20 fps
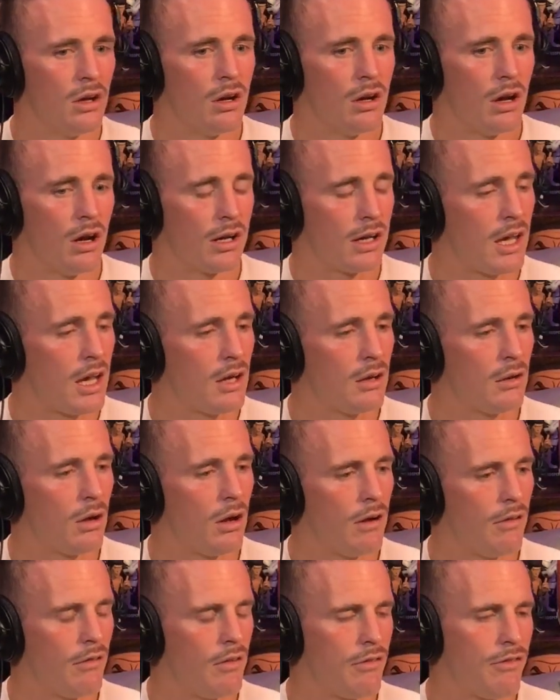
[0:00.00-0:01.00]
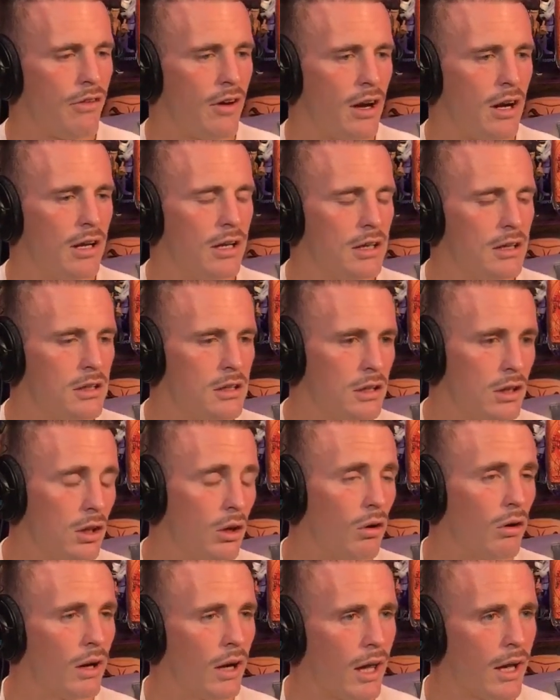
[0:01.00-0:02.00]
again a fairly
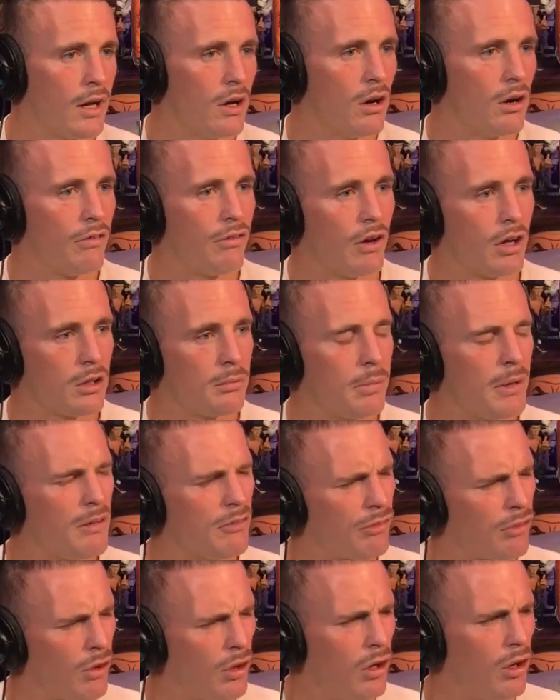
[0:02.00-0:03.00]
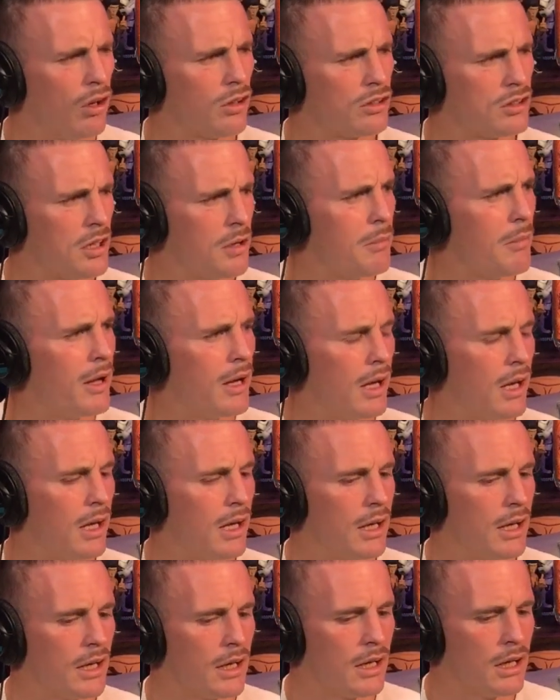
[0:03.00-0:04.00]
long layoff. I'd been through a lot of shit
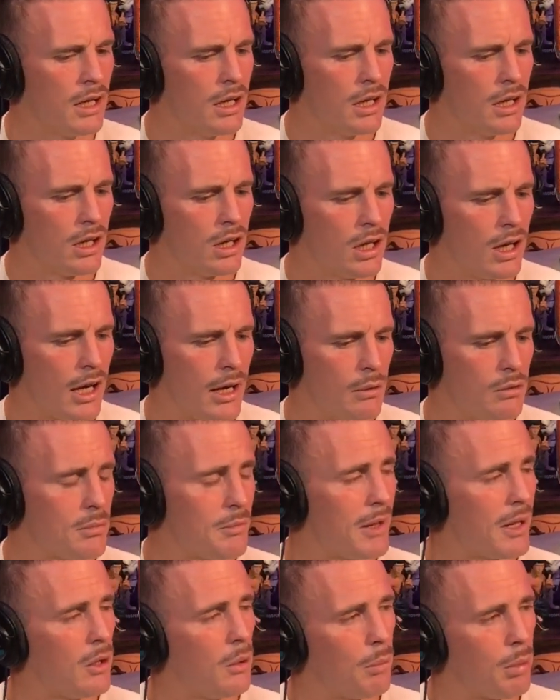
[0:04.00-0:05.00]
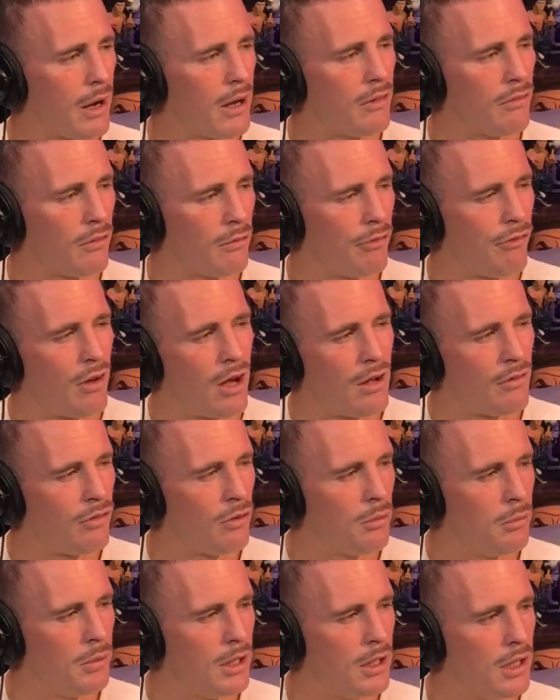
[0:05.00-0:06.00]
mentally, and it was a make or break fight
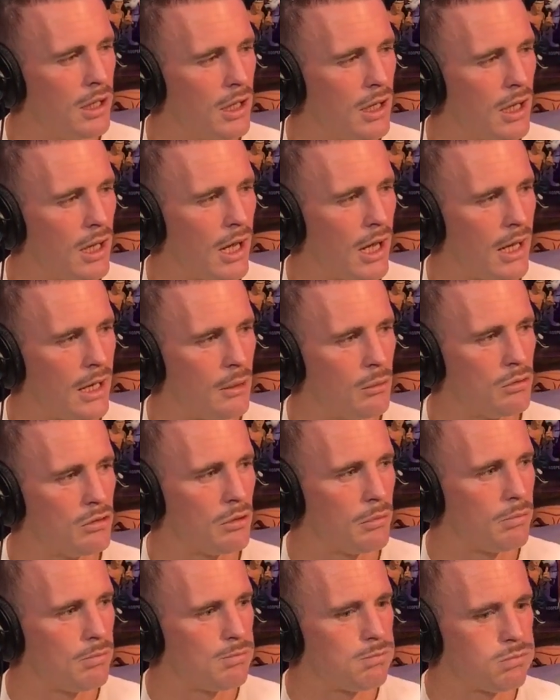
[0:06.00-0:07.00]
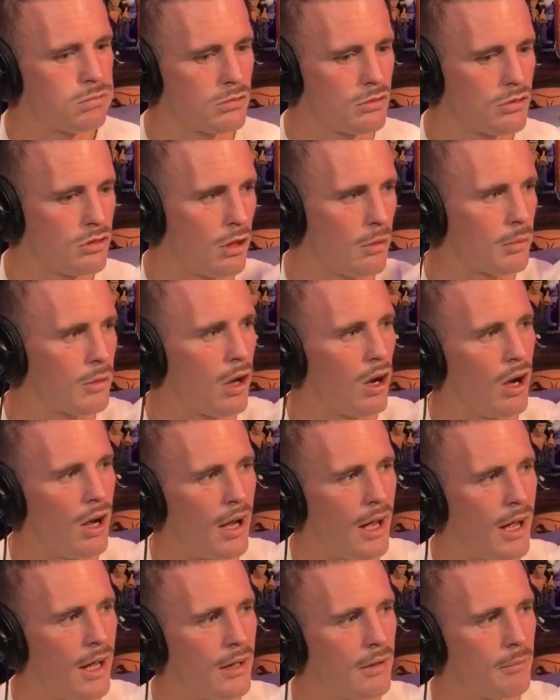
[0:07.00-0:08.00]
for me. And it was a top
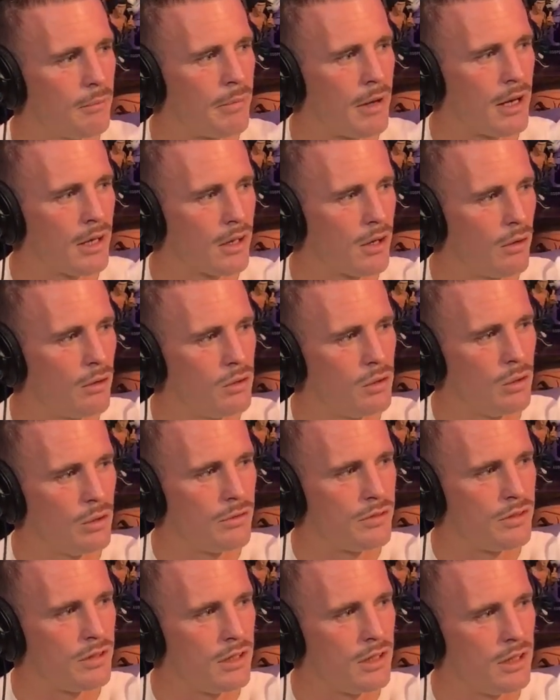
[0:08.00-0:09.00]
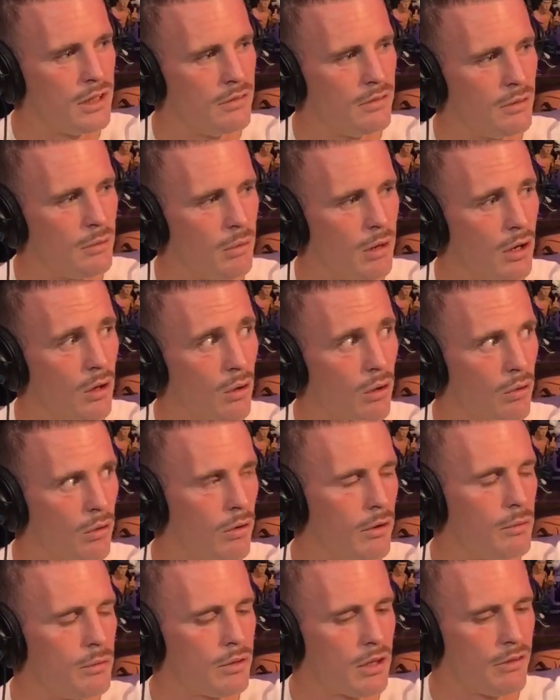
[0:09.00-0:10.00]
guy about to go UFC if he won, or
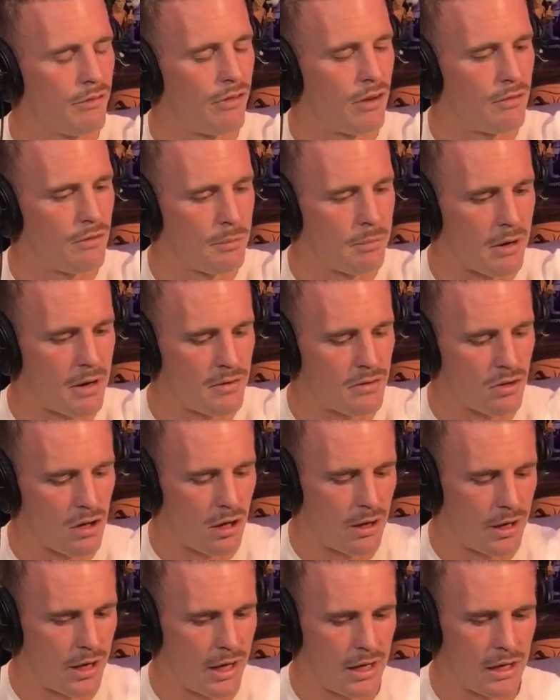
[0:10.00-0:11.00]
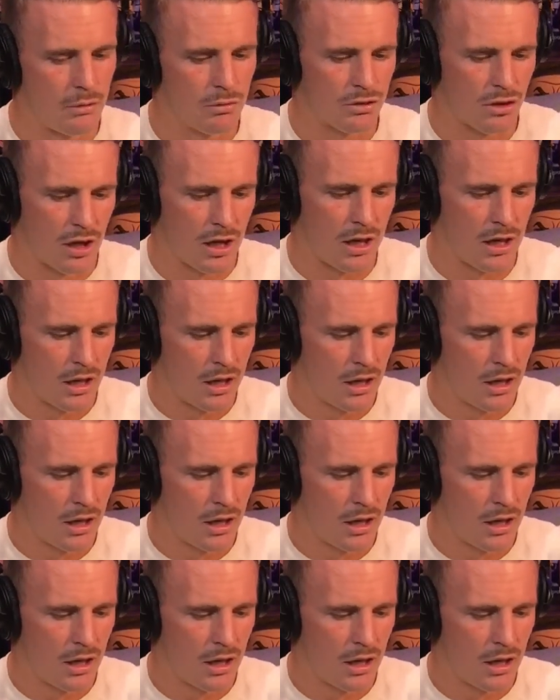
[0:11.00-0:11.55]
he was going to fight for the Brave title, and it was like.